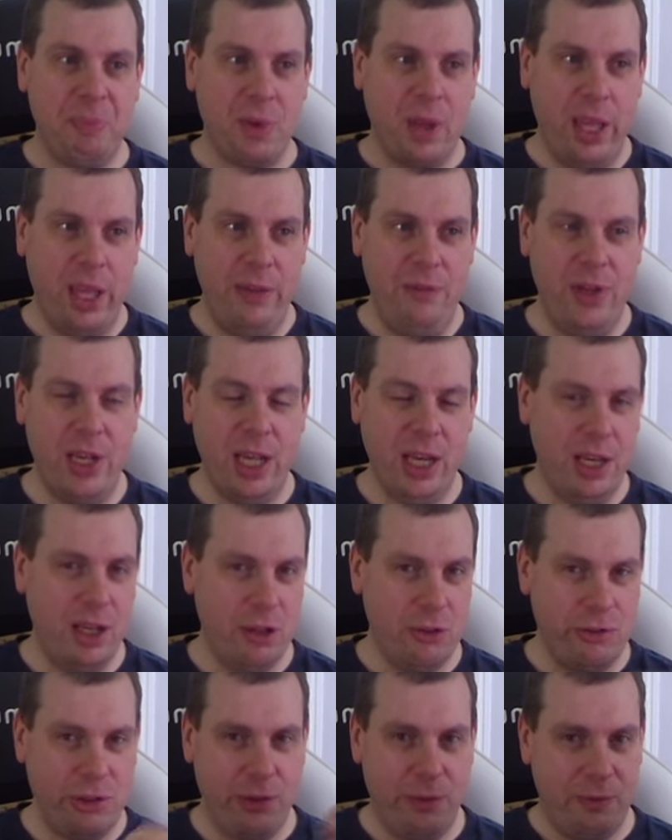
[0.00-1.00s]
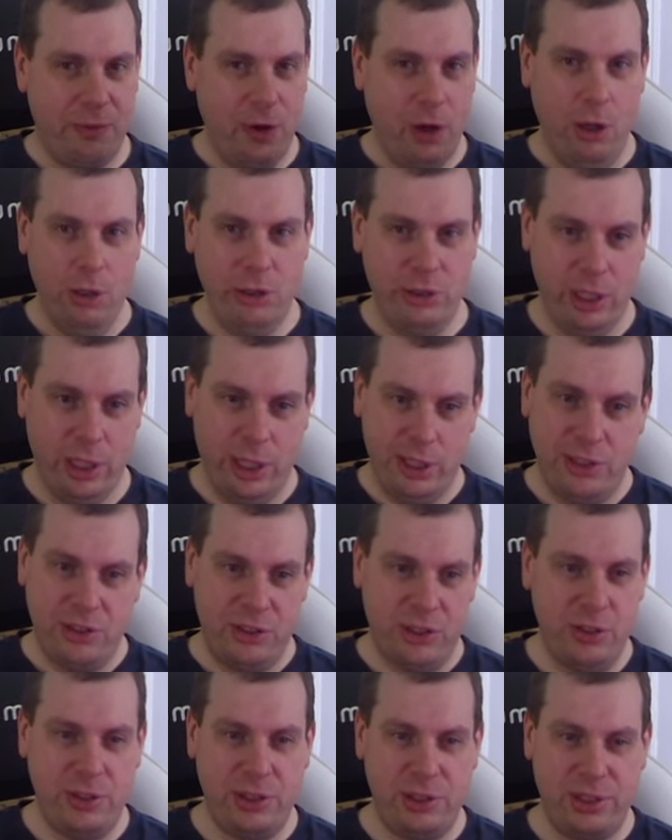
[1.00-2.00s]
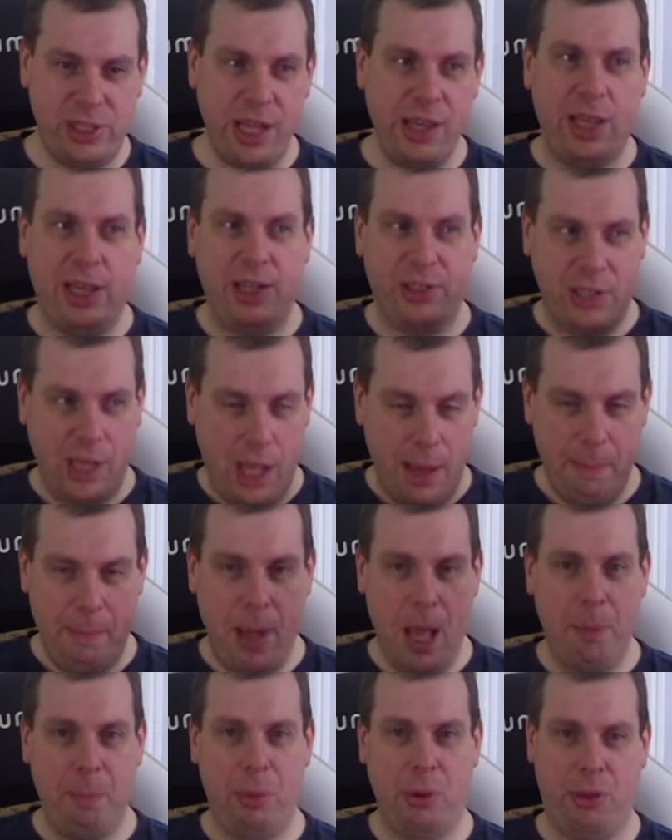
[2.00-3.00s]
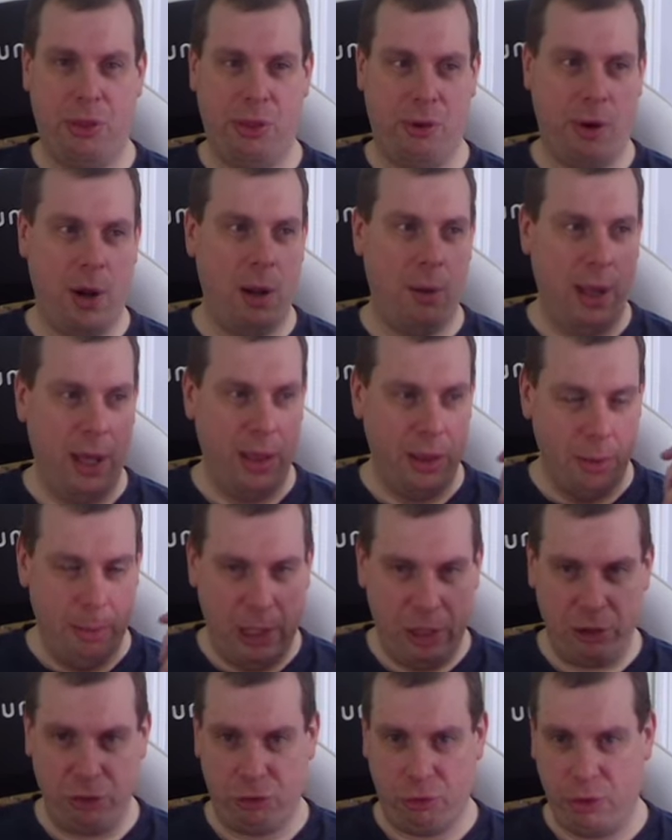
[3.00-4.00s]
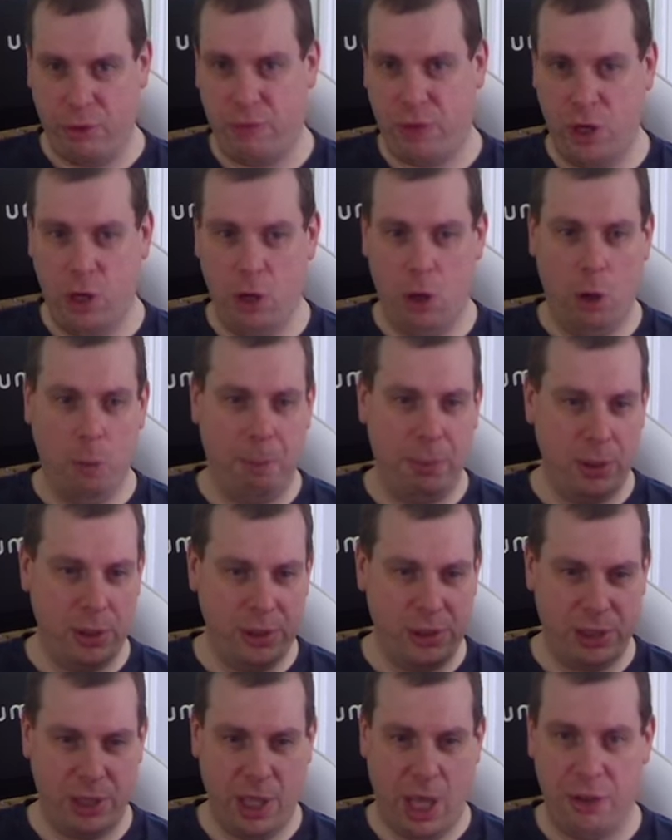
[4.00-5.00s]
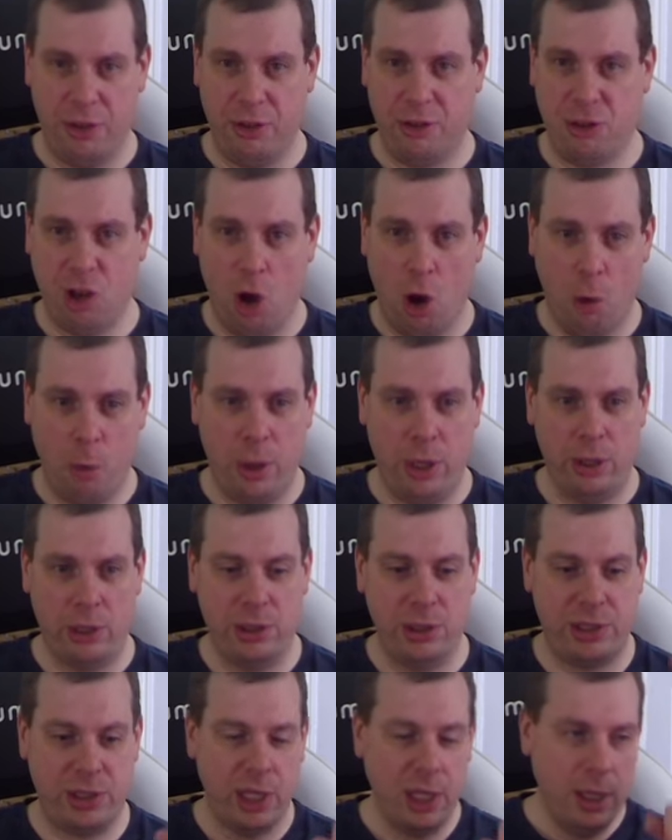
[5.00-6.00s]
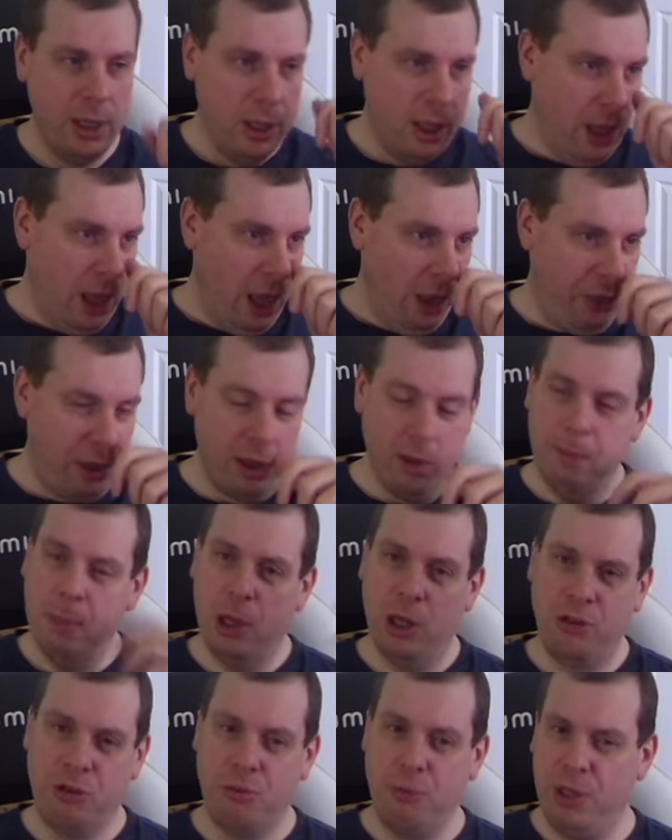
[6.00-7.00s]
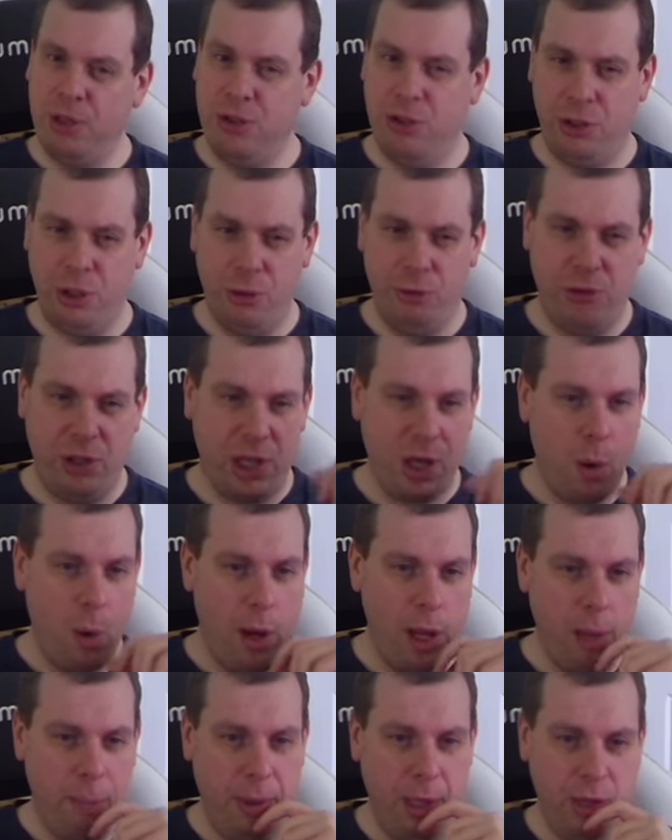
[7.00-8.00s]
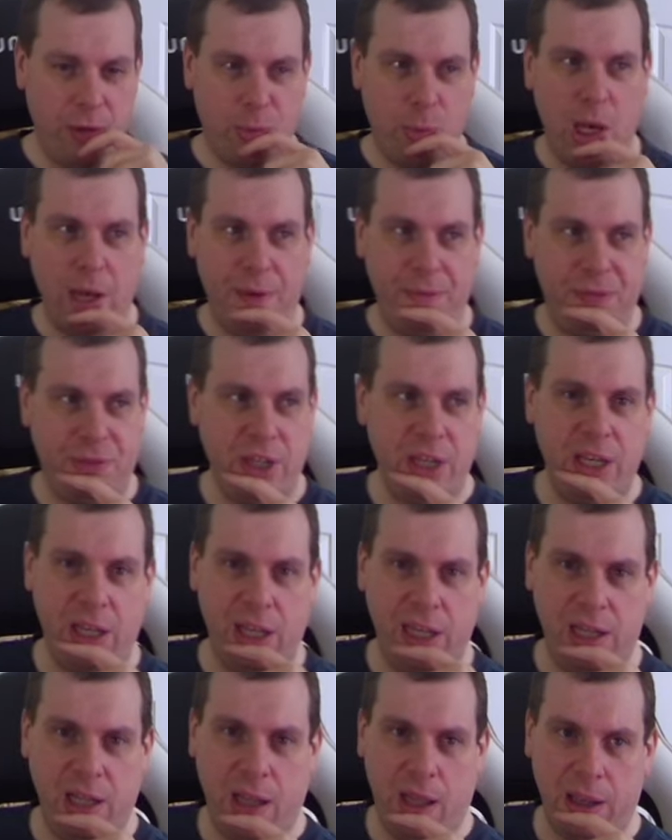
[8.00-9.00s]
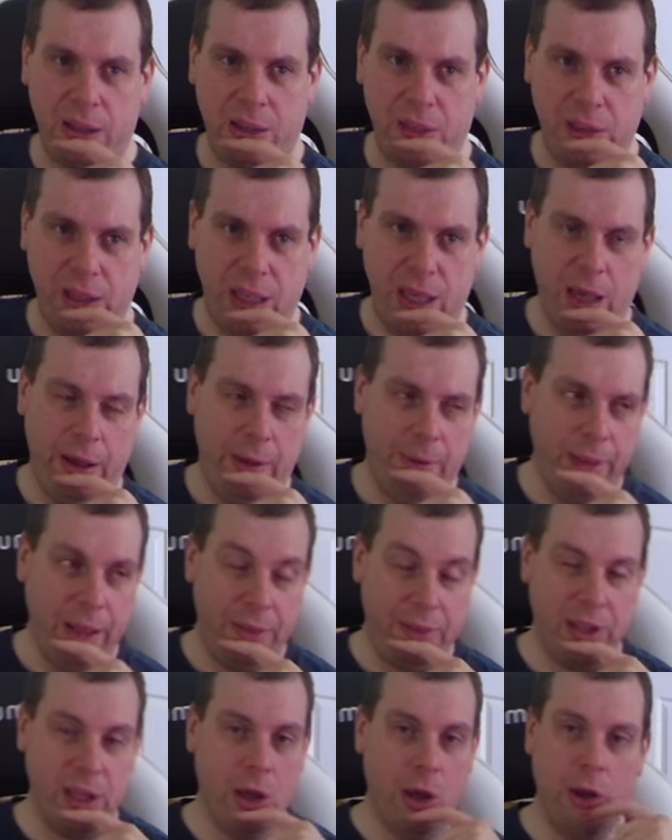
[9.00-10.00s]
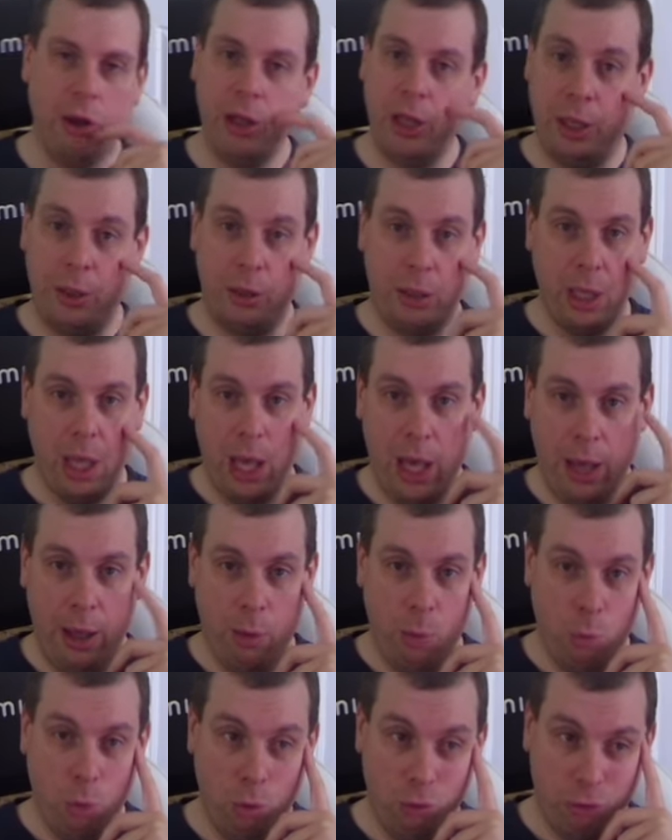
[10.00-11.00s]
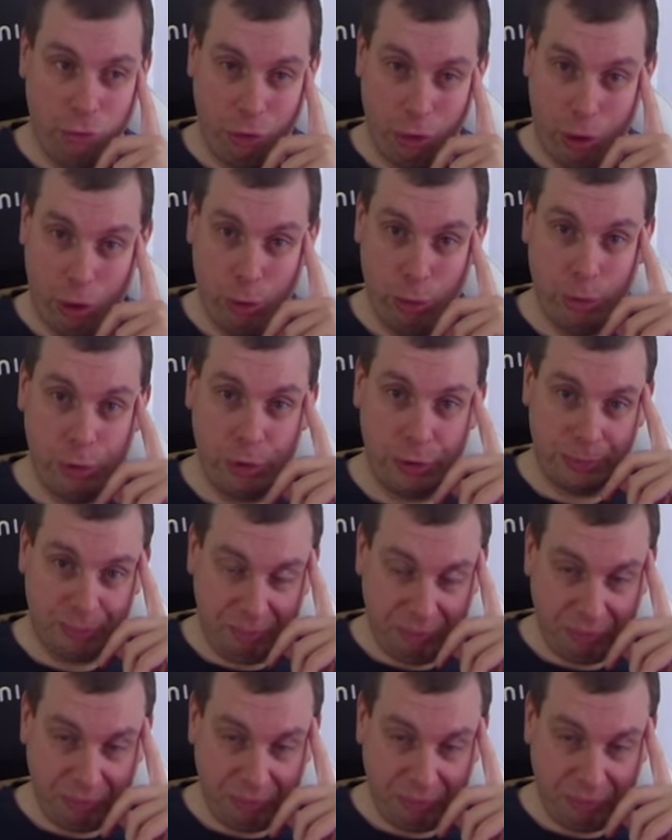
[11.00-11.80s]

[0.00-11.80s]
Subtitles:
if you kind of go to the force list, you see that it's like peppered throughout like the Magistry of Canopus, the Taurians. I think the mercenaries use it quite a bit as well. I've seen it in like the early Wolf's Dragoons